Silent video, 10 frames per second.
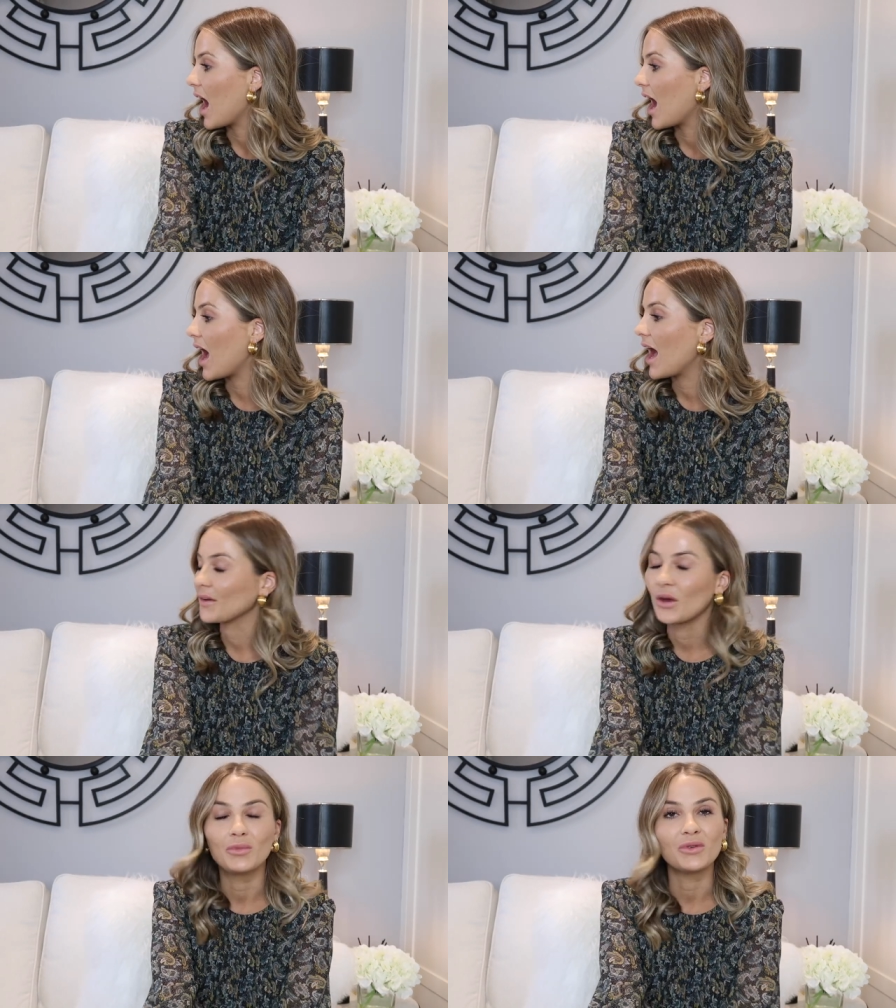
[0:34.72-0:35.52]

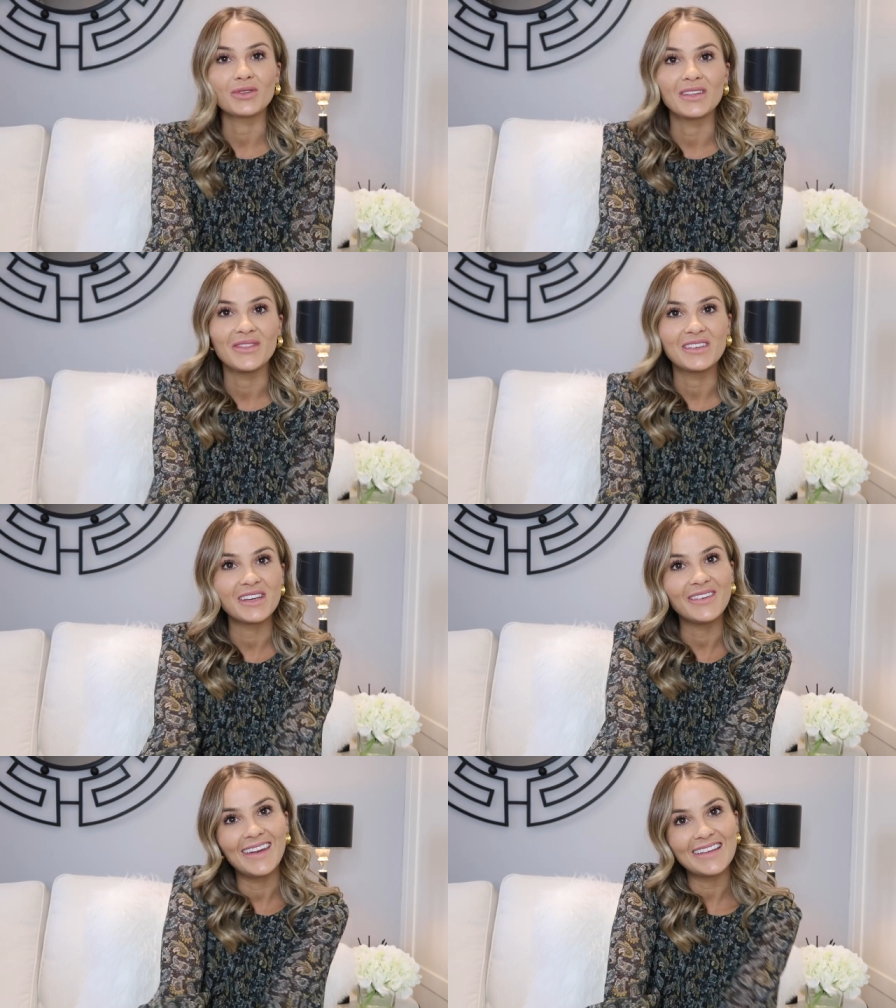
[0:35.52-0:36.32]
And I hope you enjoyed the
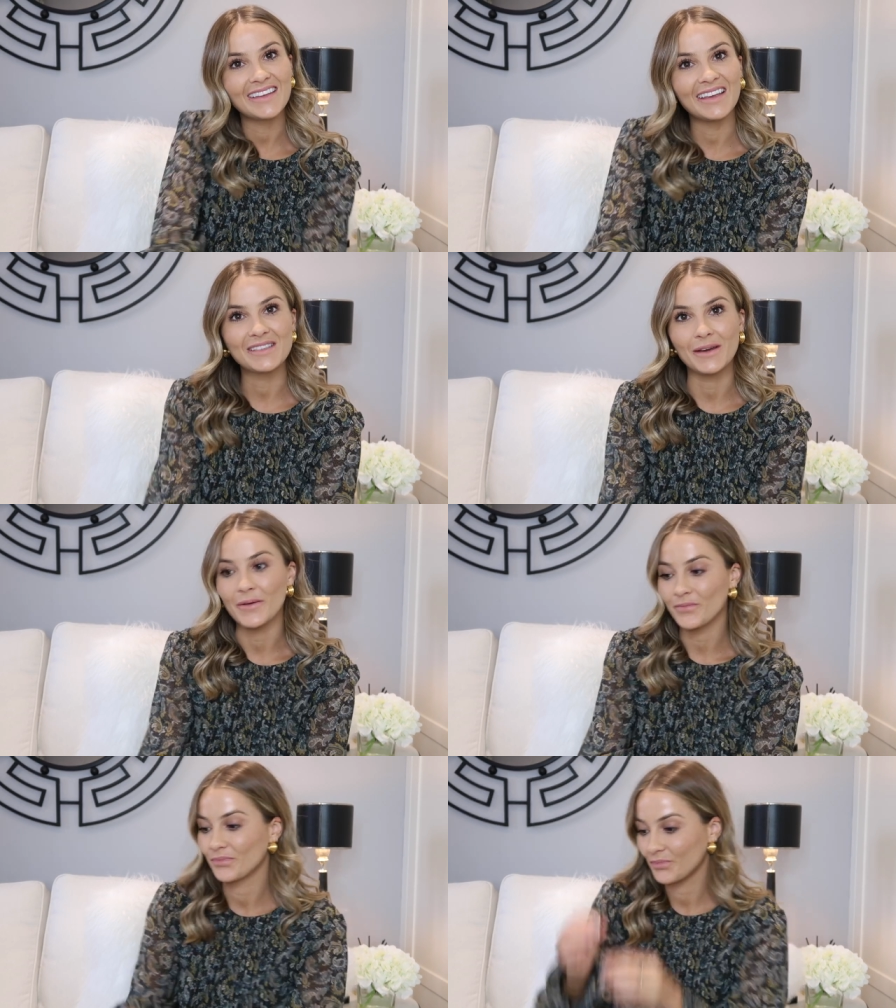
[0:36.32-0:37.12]
video and let's get into
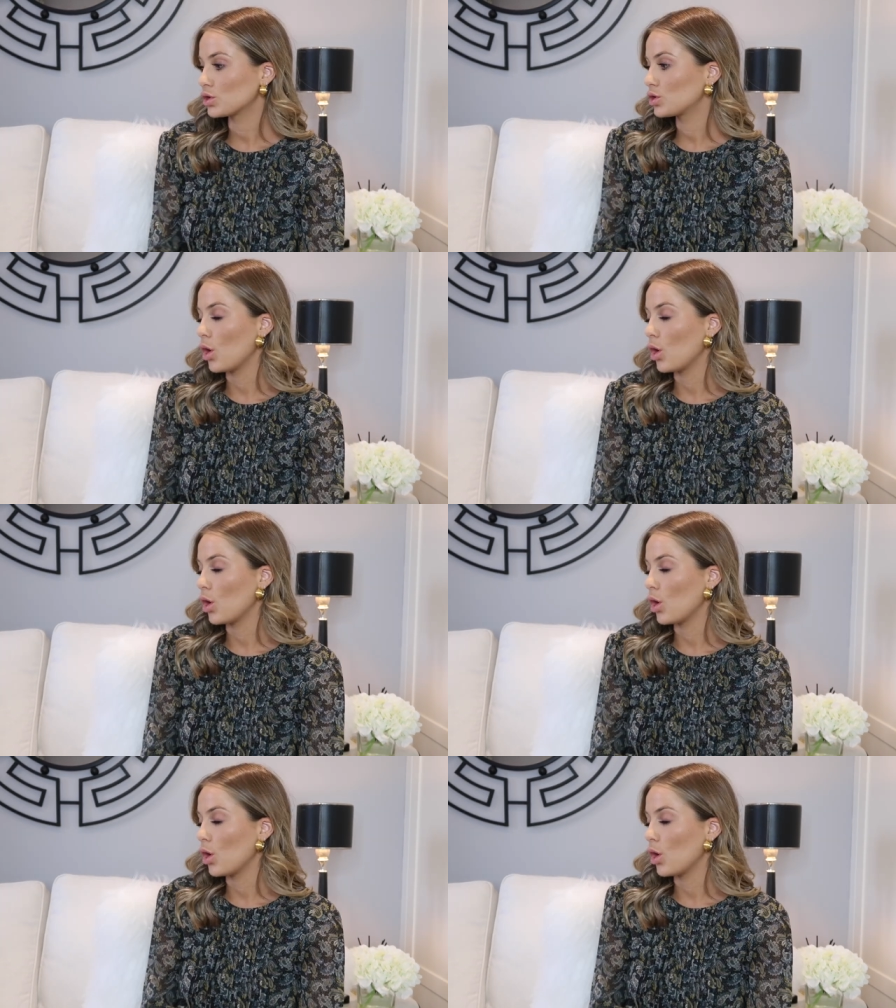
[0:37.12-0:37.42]
it.